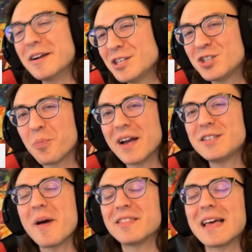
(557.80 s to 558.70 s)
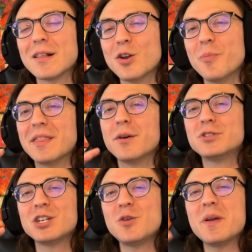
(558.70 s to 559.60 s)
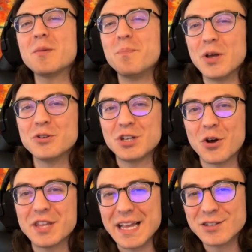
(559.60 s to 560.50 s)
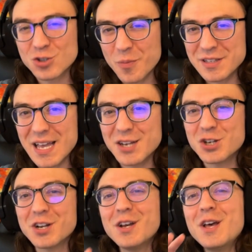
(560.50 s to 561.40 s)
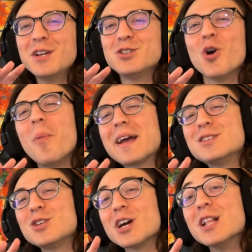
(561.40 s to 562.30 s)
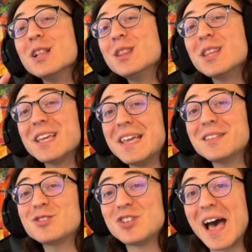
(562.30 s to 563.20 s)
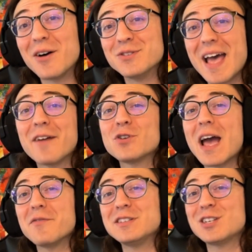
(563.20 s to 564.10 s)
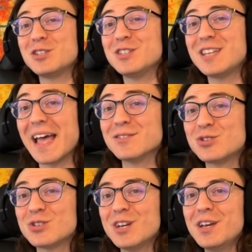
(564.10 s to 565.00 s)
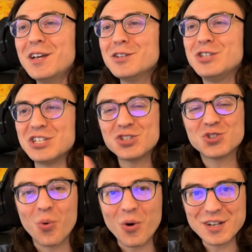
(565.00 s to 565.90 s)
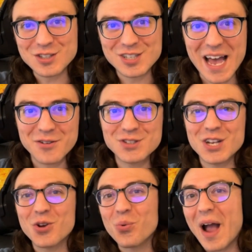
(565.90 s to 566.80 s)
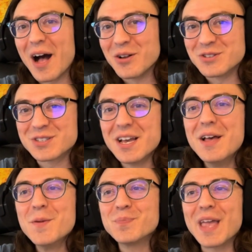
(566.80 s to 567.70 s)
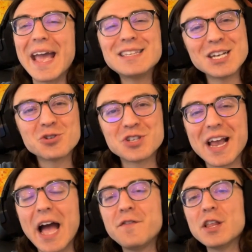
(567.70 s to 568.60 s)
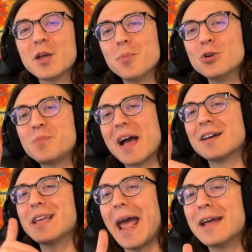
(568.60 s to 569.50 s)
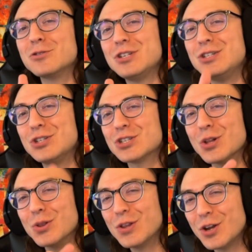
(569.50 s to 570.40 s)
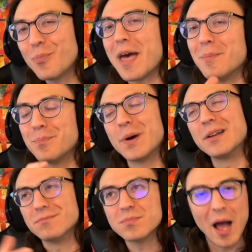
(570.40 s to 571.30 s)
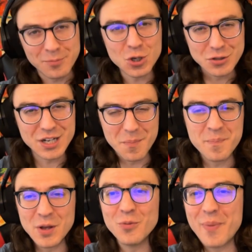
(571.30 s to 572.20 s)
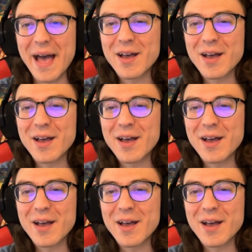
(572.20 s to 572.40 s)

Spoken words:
Surprised about that a little bit. There was such a big build in all the instrumentation to go back into the clean sound after having such intense distorted sounds and growls. It's interesting. I feel like it pulls back on the energy just a little bit, but I'm sure it's going to build back